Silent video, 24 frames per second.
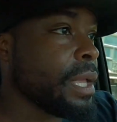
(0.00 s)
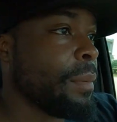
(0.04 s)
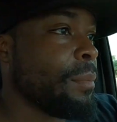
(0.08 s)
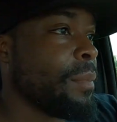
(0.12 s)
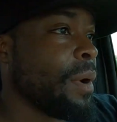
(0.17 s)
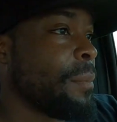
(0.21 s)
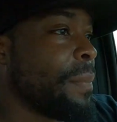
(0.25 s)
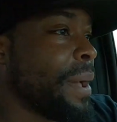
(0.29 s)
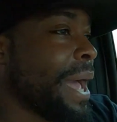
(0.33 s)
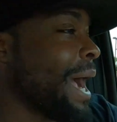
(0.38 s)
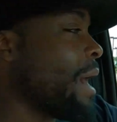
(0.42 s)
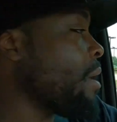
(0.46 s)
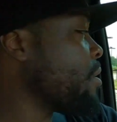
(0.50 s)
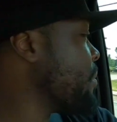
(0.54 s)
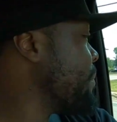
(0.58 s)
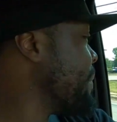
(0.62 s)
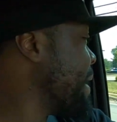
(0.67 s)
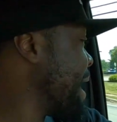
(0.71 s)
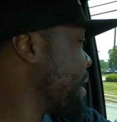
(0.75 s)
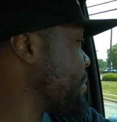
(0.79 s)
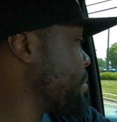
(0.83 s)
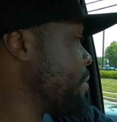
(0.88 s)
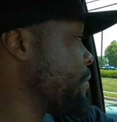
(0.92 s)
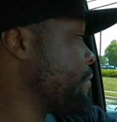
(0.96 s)
Got my power
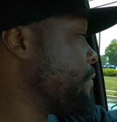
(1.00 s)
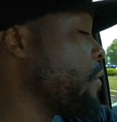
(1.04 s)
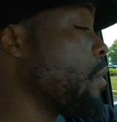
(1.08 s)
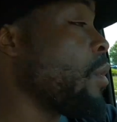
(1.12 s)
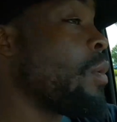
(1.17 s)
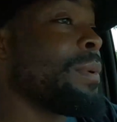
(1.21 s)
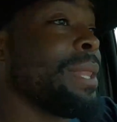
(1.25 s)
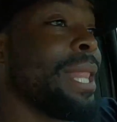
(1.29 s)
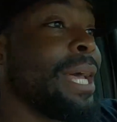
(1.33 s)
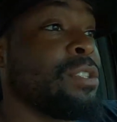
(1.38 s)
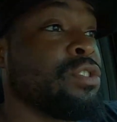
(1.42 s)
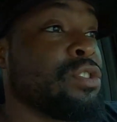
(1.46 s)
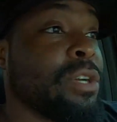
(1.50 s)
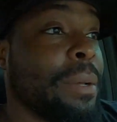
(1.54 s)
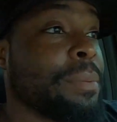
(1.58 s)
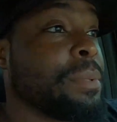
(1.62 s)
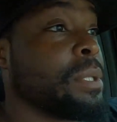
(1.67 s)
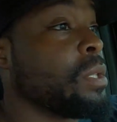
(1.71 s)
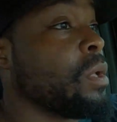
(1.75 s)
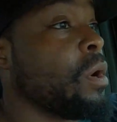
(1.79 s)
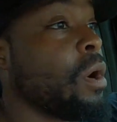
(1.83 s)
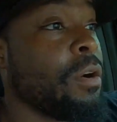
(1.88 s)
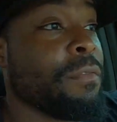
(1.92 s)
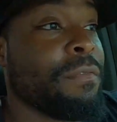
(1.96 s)
back. Before, when I
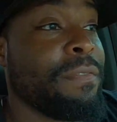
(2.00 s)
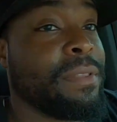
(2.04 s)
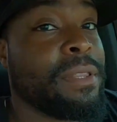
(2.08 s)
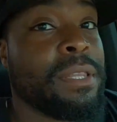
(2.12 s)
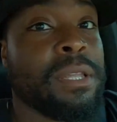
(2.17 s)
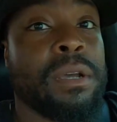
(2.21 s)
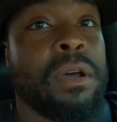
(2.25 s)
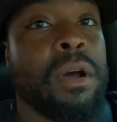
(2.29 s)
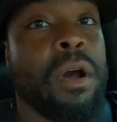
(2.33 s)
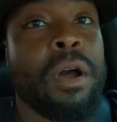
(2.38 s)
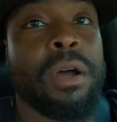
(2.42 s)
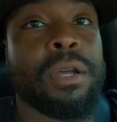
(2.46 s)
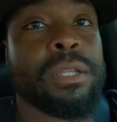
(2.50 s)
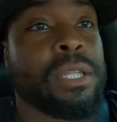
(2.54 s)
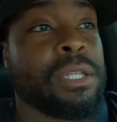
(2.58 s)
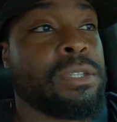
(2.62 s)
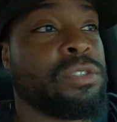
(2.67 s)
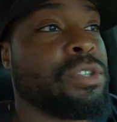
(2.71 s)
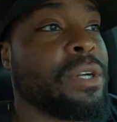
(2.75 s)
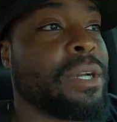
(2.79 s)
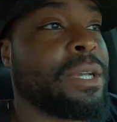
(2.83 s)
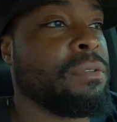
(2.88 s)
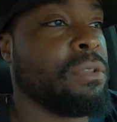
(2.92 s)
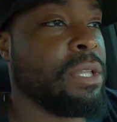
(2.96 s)
dropped it off,
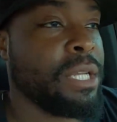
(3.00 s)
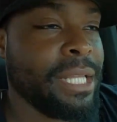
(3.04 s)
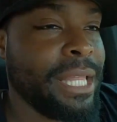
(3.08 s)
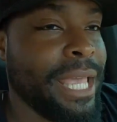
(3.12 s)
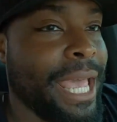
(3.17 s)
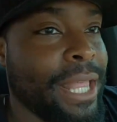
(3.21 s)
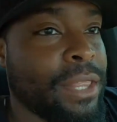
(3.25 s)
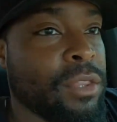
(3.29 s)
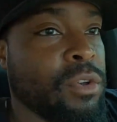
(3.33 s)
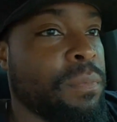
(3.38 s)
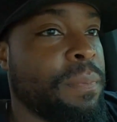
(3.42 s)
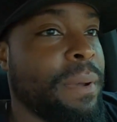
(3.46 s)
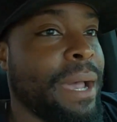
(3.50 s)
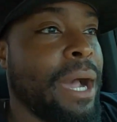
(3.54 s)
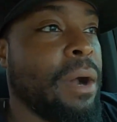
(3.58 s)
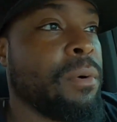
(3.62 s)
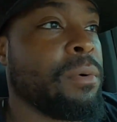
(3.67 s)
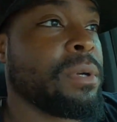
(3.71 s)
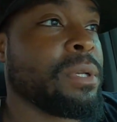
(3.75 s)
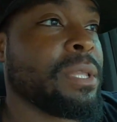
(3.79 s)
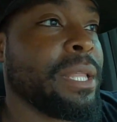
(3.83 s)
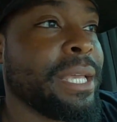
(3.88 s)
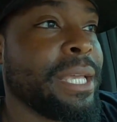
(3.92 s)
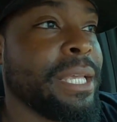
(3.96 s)
the truck literally had no
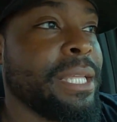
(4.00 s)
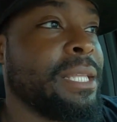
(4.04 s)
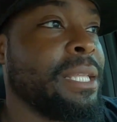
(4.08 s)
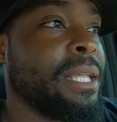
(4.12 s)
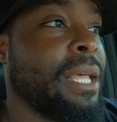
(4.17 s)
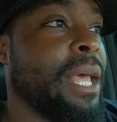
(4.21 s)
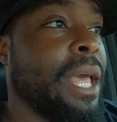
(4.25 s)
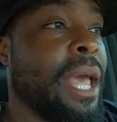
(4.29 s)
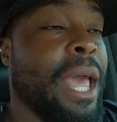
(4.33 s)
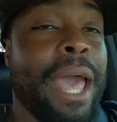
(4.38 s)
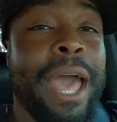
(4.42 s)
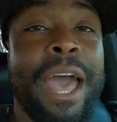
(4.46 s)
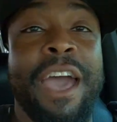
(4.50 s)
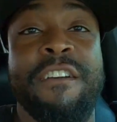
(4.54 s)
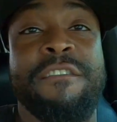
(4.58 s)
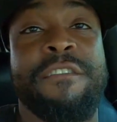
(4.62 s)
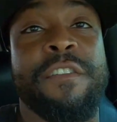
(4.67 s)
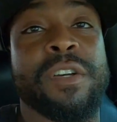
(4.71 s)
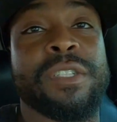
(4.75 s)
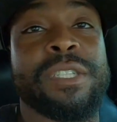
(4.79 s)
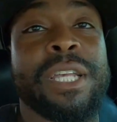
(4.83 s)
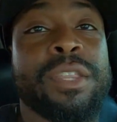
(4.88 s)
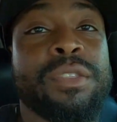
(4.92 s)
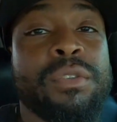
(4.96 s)
power. Like
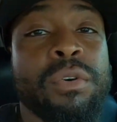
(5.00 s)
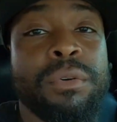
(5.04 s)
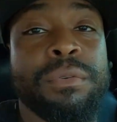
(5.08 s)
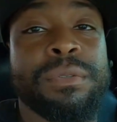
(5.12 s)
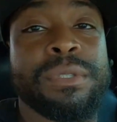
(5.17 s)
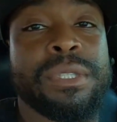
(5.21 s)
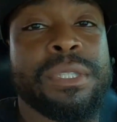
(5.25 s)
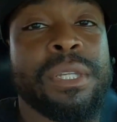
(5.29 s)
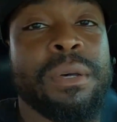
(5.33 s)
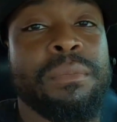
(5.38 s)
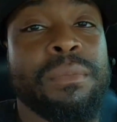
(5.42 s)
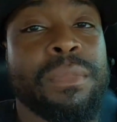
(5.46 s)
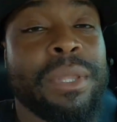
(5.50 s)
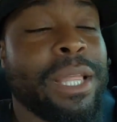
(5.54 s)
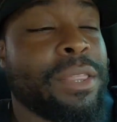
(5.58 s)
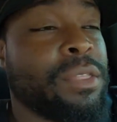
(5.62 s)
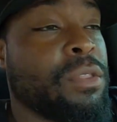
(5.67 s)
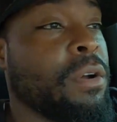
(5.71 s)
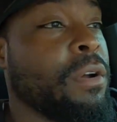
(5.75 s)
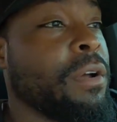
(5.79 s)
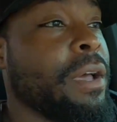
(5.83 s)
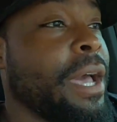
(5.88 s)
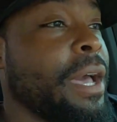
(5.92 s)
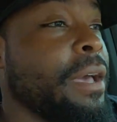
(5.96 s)
at first I thought it was something.
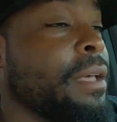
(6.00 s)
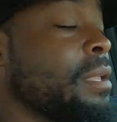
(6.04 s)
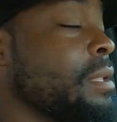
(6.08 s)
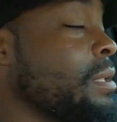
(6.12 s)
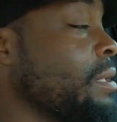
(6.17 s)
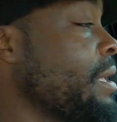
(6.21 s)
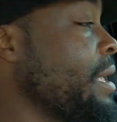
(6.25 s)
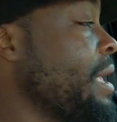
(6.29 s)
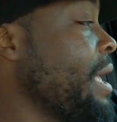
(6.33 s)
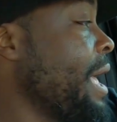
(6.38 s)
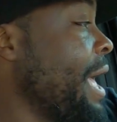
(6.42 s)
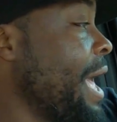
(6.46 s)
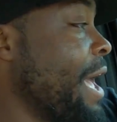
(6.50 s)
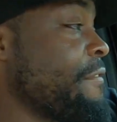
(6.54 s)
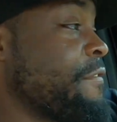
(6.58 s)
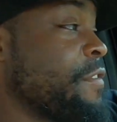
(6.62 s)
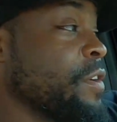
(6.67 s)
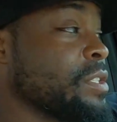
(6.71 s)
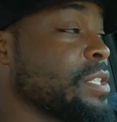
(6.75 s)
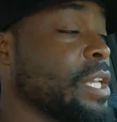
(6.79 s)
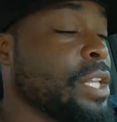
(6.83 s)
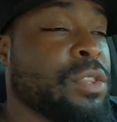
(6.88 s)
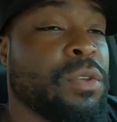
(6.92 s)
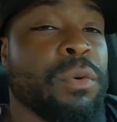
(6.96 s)

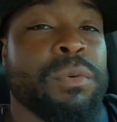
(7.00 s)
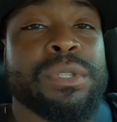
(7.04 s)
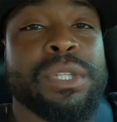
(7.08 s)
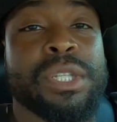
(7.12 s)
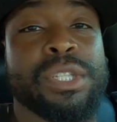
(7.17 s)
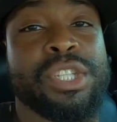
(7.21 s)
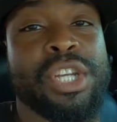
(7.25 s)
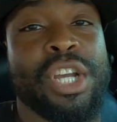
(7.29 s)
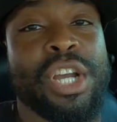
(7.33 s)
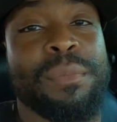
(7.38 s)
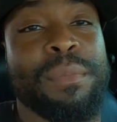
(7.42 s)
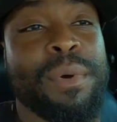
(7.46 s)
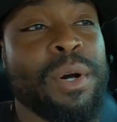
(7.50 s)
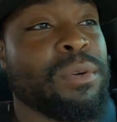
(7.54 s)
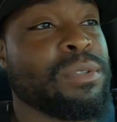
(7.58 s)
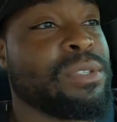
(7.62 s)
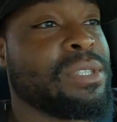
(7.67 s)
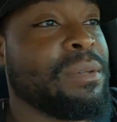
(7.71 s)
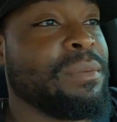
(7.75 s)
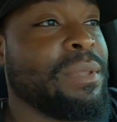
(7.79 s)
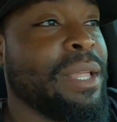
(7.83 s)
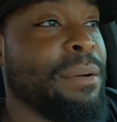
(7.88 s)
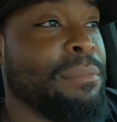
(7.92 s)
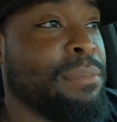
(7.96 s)
At first I thought it was a turbo
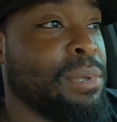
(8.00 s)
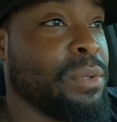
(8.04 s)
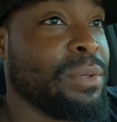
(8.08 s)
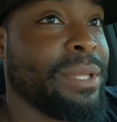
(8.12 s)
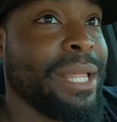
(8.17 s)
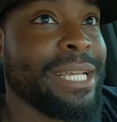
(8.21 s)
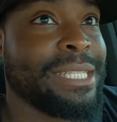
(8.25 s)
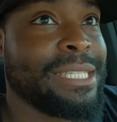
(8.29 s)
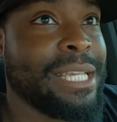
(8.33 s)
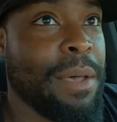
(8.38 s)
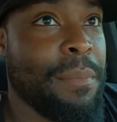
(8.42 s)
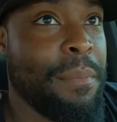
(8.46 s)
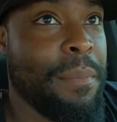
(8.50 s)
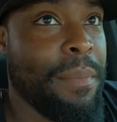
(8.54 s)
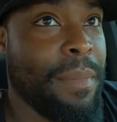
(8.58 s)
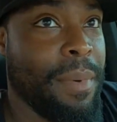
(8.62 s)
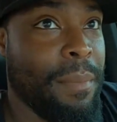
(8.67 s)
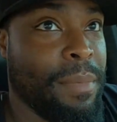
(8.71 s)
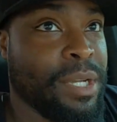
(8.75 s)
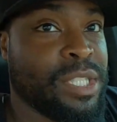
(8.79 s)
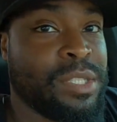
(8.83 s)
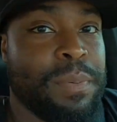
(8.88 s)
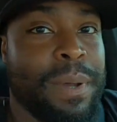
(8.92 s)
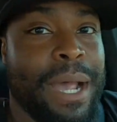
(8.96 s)
or something that blew. That's how
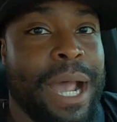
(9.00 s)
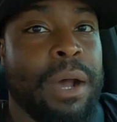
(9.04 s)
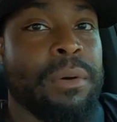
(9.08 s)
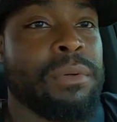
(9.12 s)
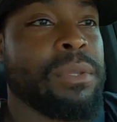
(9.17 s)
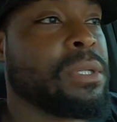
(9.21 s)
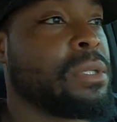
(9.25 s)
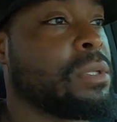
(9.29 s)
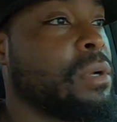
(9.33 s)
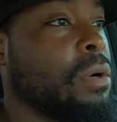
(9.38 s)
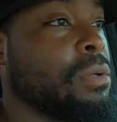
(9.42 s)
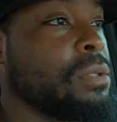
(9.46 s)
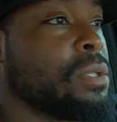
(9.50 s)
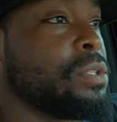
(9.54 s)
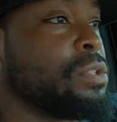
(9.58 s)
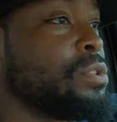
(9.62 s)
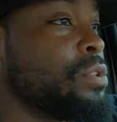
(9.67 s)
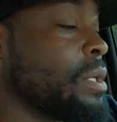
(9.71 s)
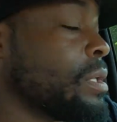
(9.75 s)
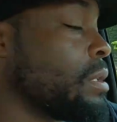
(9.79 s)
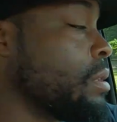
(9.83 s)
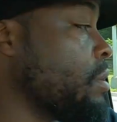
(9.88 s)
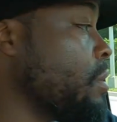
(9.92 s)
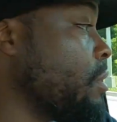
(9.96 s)
much power
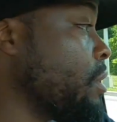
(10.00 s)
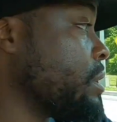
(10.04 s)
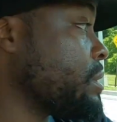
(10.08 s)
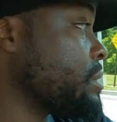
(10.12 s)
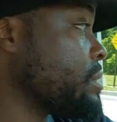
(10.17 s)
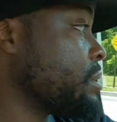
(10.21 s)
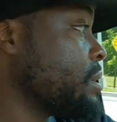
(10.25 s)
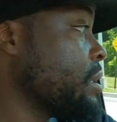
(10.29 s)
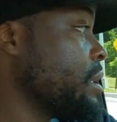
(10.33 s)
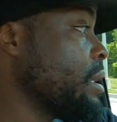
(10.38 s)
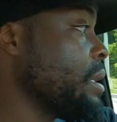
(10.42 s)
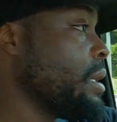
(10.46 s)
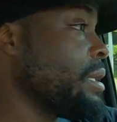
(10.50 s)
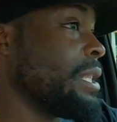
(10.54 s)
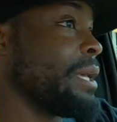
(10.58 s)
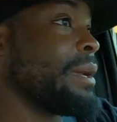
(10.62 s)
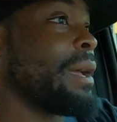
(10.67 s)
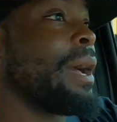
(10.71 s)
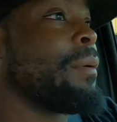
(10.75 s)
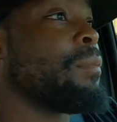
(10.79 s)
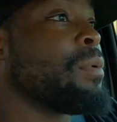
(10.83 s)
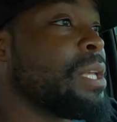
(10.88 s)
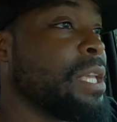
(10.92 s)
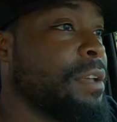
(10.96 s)
the truck lost.
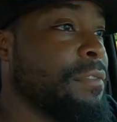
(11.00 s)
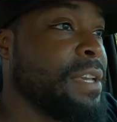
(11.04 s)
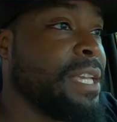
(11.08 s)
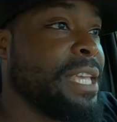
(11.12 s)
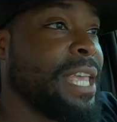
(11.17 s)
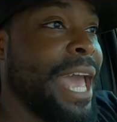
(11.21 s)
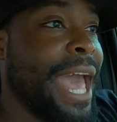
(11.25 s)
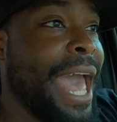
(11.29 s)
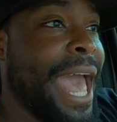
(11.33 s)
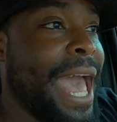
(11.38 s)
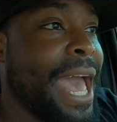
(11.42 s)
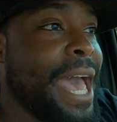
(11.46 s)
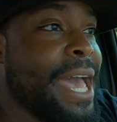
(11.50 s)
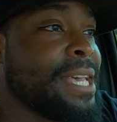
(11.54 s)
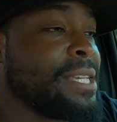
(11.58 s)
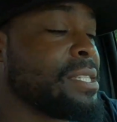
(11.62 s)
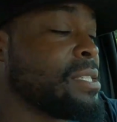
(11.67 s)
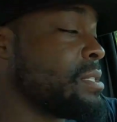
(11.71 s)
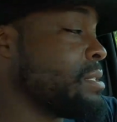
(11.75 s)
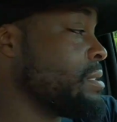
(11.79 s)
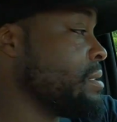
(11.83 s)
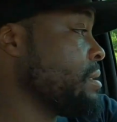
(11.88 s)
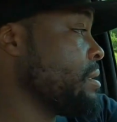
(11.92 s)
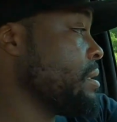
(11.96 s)
Like I would give it
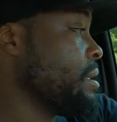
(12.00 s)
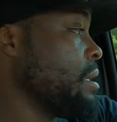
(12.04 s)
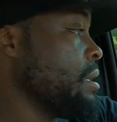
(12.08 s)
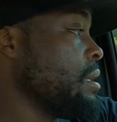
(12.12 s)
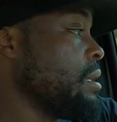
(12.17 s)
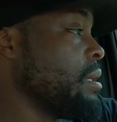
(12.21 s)
gas,